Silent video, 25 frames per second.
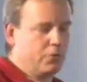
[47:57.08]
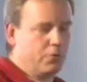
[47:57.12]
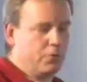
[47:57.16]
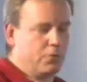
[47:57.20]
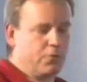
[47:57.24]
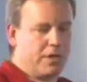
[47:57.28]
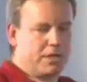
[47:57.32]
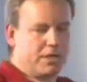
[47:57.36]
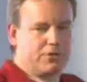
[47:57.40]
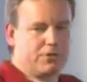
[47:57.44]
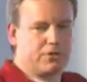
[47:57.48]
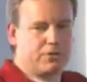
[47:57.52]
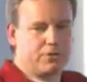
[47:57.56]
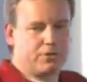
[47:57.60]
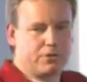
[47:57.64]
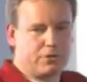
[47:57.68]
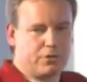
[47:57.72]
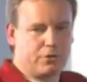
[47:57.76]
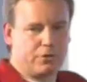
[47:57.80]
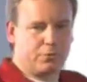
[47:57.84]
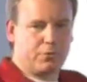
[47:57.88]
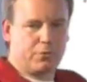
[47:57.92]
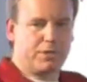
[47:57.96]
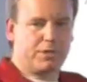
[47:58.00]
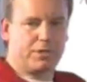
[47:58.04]
register
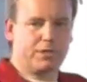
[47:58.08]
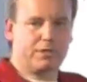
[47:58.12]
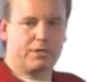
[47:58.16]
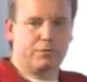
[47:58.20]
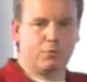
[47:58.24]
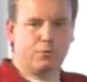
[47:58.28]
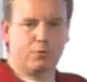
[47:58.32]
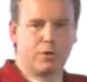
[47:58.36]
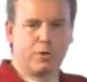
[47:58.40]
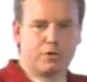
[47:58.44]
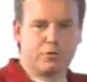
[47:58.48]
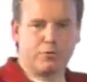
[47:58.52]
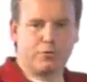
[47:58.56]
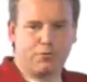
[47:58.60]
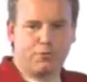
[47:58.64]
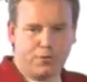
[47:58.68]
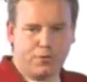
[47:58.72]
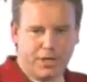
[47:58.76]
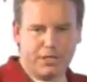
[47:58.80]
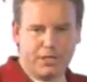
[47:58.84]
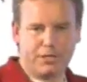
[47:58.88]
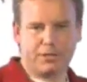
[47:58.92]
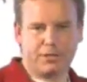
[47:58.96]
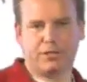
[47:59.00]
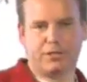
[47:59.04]
somewhere that you want to
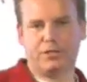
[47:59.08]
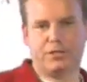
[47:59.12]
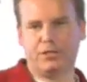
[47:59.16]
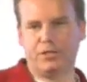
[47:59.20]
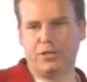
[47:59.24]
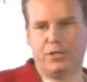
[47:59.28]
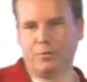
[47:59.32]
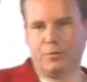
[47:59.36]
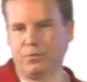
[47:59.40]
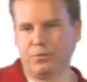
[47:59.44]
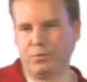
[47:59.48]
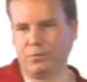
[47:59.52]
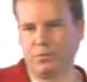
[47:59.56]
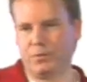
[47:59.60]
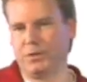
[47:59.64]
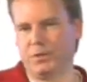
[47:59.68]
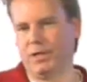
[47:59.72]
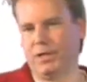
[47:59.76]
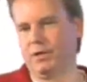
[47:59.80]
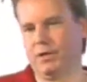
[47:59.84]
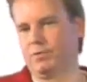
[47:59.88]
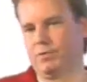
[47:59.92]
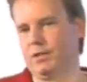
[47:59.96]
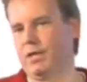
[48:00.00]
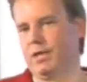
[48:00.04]
fire this job
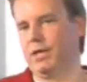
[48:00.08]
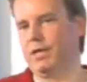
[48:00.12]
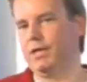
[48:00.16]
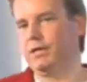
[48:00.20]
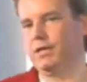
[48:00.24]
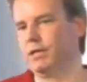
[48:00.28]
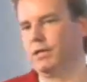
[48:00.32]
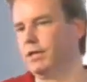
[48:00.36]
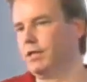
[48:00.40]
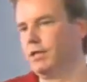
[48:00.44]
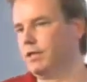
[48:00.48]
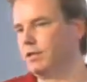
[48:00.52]
every day.